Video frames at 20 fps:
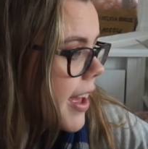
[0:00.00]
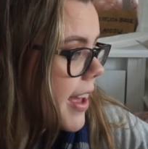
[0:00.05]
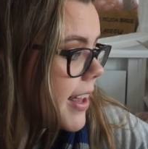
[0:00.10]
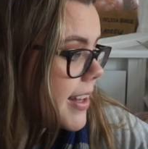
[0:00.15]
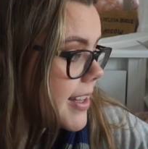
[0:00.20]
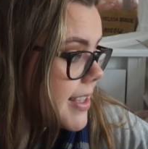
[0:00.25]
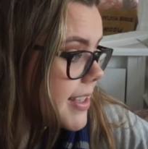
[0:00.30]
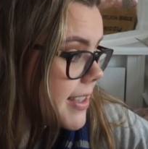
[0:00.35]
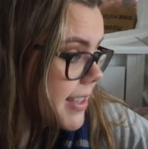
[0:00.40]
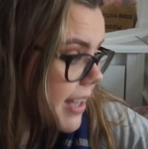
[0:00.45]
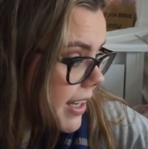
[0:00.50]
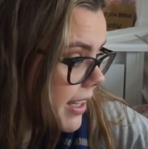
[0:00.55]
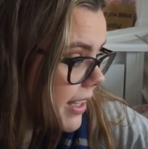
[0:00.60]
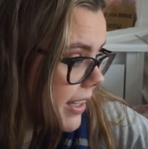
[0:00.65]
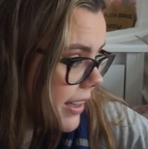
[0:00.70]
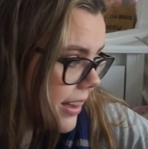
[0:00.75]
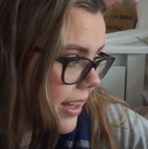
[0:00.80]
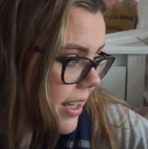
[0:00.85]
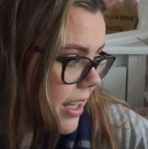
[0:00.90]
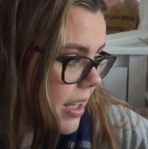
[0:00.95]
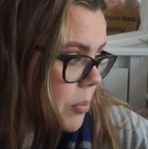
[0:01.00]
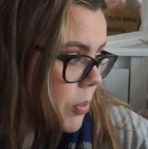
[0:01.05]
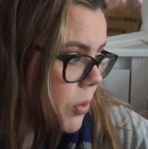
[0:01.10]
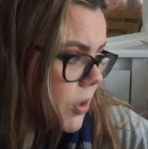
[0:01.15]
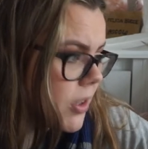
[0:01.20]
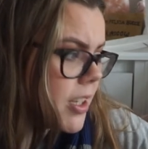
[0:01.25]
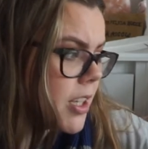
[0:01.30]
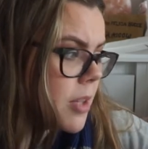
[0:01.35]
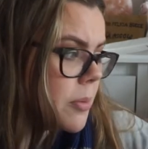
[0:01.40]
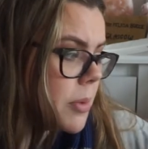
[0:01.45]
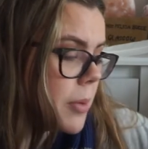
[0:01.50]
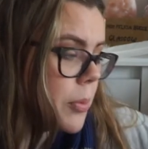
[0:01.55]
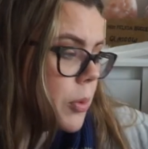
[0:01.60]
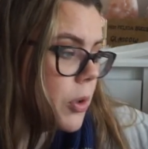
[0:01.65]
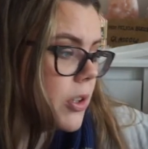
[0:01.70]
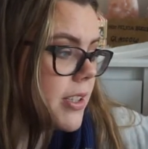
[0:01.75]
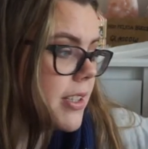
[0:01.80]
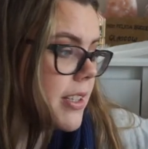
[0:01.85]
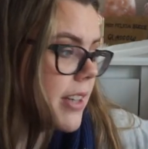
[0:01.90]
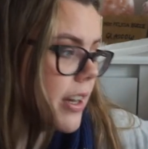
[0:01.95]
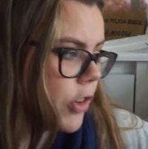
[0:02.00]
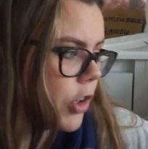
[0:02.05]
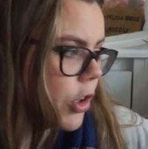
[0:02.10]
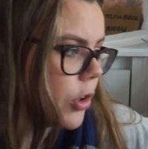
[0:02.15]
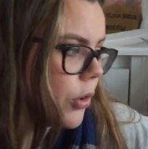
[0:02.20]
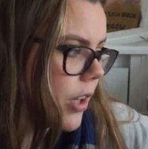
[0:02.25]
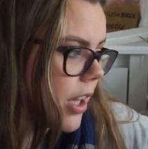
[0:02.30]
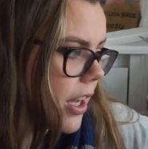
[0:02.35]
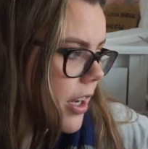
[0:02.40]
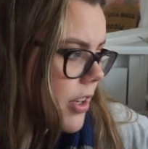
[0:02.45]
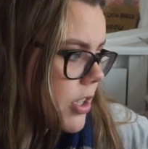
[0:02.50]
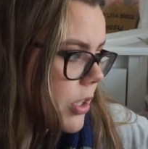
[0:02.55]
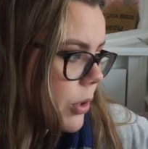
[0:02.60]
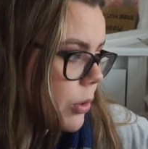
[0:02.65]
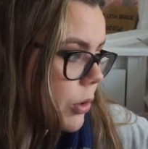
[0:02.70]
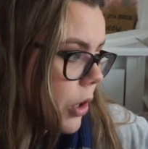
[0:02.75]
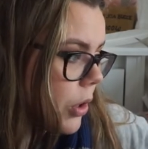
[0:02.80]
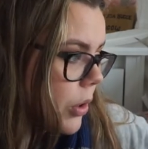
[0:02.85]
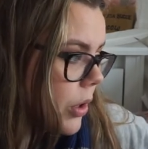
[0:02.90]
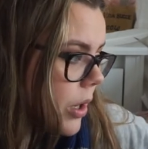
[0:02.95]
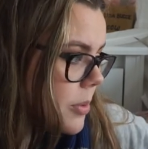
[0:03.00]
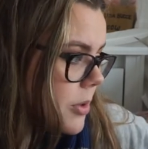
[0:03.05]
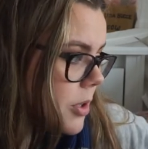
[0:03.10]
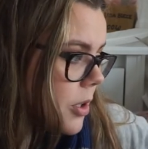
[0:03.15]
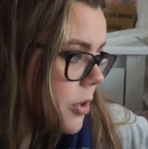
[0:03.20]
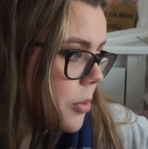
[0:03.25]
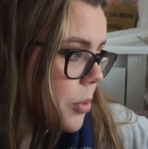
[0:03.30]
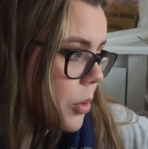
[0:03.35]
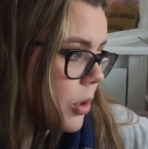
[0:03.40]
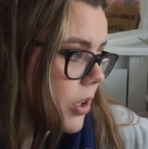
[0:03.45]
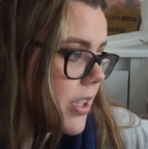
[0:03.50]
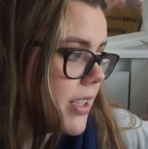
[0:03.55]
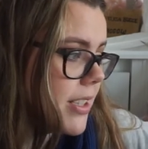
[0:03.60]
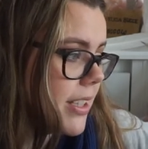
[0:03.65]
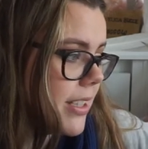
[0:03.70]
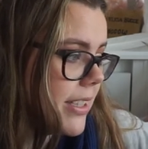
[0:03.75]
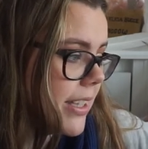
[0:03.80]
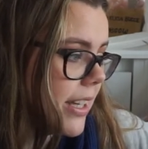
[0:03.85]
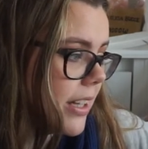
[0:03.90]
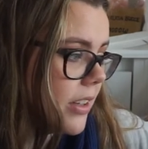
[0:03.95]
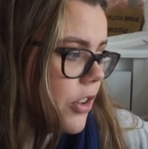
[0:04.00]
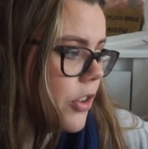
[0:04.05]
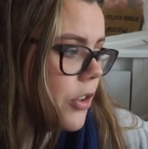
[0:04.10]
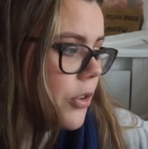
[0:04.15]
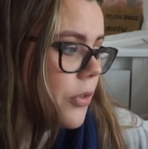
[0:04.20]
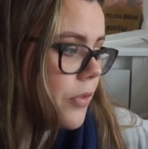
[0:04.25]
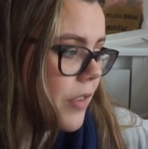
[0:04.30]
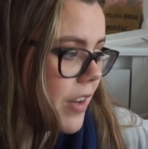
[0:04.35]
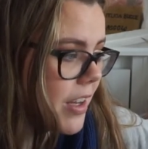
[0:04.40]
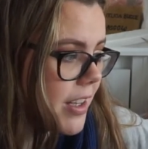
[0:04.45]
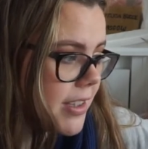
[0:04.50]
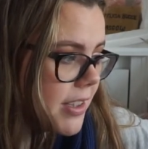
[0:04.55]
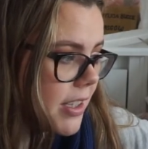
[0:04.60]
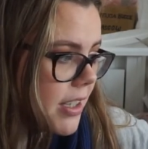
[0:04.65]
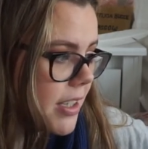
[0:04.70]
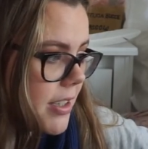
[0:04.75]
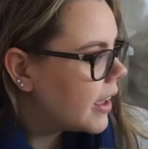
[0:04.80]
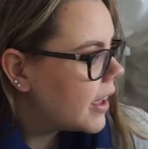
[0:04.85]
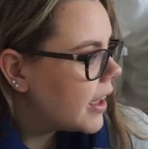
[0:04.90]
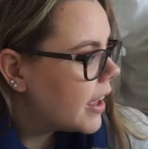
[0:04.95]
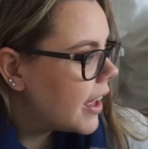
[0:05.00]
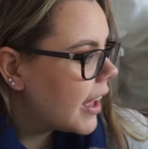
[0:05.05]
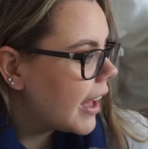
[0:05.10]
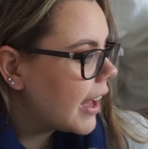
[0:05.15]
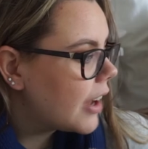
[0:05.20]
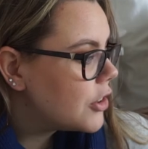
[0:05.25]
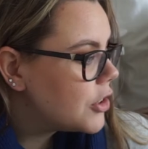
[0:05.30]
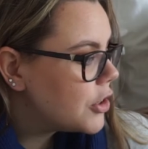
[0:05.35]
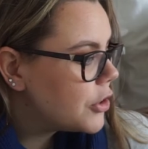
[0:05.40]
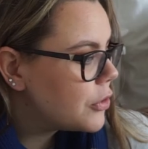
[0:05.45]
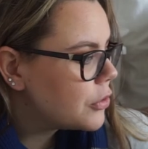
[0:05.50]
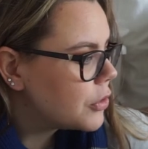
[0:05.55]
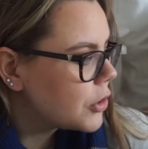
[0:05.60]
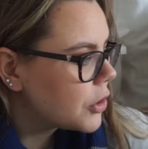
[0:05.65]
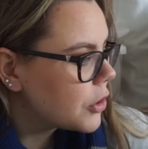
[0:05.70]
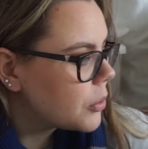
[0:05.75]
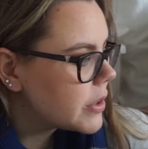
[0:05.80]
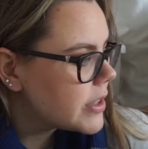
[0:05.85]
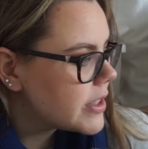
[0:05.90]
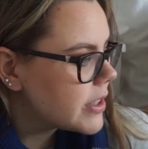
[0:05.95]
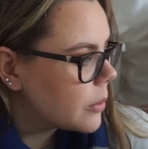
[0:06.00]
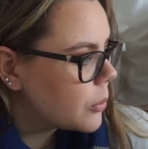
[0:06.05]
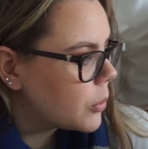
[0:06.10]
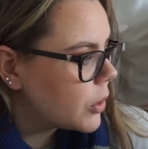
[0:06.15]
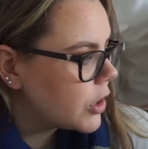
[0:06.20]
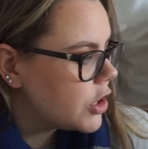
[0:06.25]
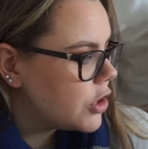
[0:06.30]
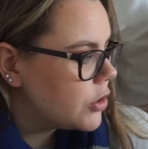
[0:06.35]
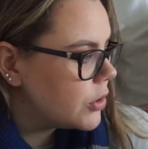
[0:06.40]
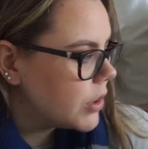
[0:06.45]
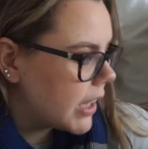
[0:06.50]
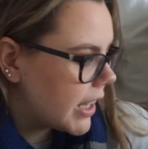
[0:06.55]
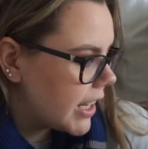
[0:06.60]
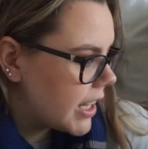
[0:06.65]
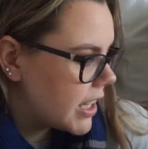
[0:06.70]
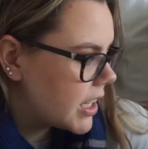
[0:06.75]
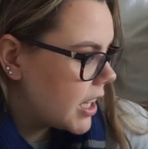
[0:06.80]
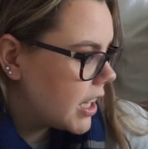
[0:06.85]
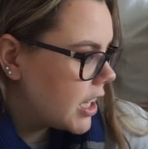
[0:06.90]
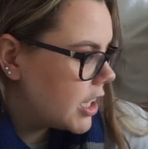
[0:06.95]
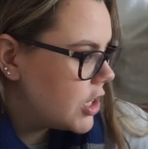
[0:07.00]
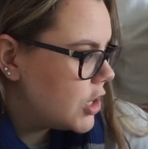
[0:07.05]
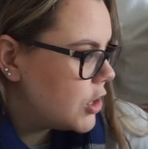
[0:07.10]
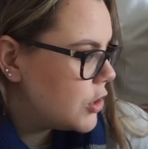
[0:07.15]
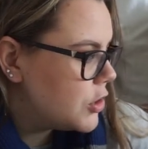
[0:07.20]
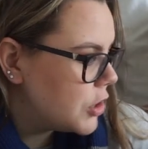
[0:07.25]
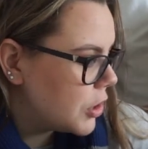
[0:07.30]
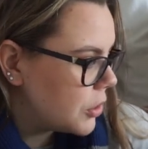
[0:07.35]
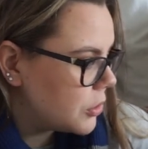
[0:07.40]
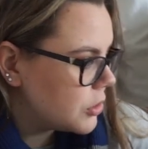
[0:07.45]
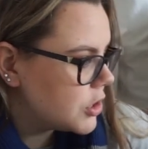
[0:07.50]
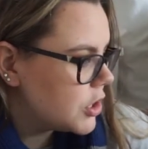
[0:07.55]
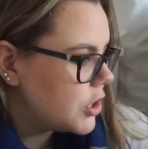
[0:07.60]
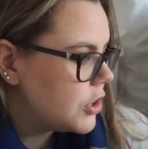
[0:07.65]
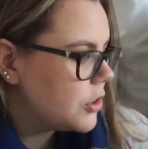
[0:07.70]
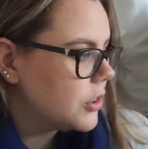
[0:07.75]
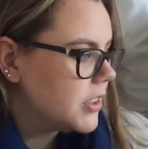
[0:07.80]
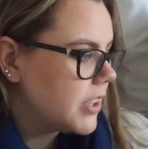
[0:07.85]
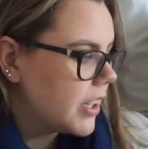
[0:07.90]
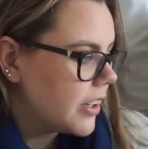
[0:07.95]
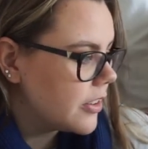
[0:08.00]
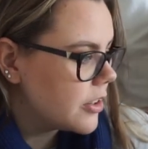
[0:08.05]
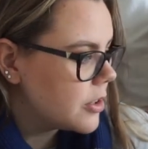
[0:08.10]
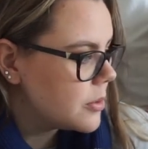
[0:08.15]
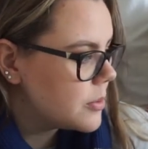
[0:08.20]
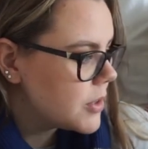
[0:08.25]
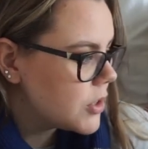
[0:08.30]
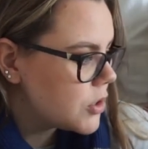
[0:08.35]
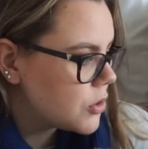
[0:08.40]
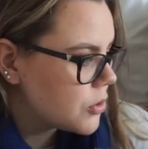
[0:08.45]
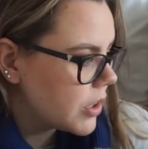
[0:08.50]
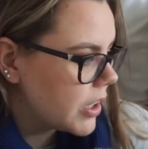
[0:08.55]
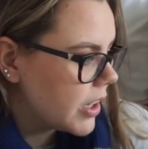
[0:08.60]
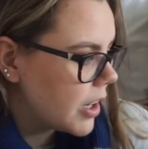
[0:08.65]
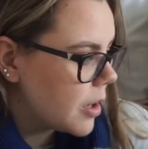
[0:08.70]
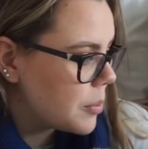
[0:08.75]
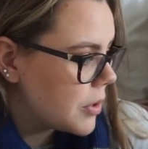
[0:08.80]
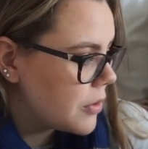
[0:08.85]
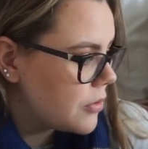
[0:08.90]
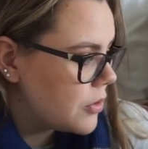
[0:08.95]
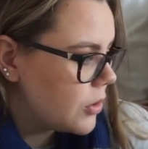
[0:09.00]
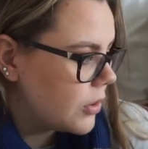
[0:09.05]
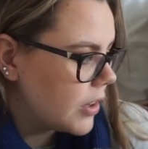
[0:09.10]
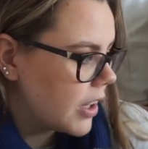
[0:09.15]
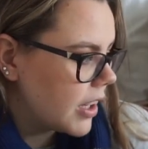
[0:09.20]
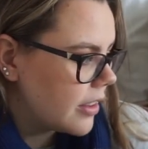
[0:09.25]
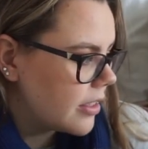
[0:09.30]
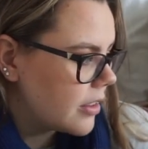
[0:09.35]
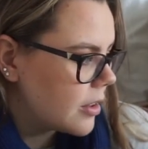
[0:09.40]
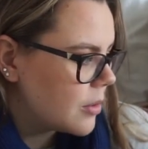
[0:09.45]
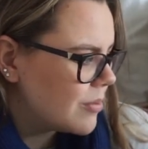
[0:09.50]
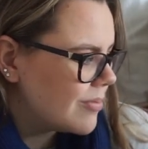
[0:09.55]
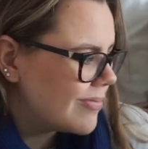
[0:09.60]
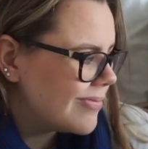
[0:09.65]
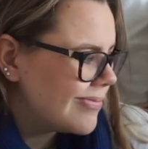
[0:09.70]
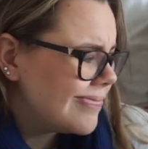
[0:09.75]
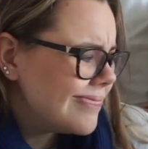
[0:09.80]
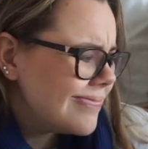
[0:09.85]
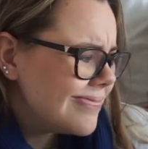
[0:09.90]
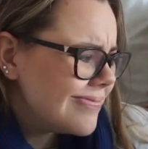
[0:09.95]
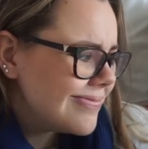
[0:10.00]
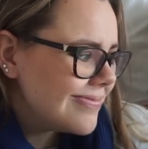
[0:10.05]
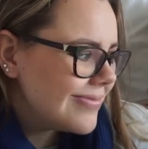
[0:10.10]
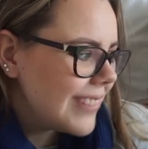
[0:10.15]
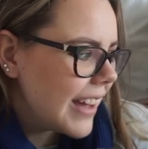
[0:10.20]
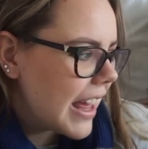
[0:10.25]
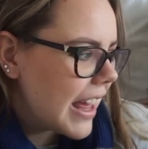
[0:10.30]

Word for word: And secondly, bullying people is never okay, so go up to the bullies and yell in their faces. How do you flirt with someone you like? You don't. You'll tell them straight up if you like them. Hmm.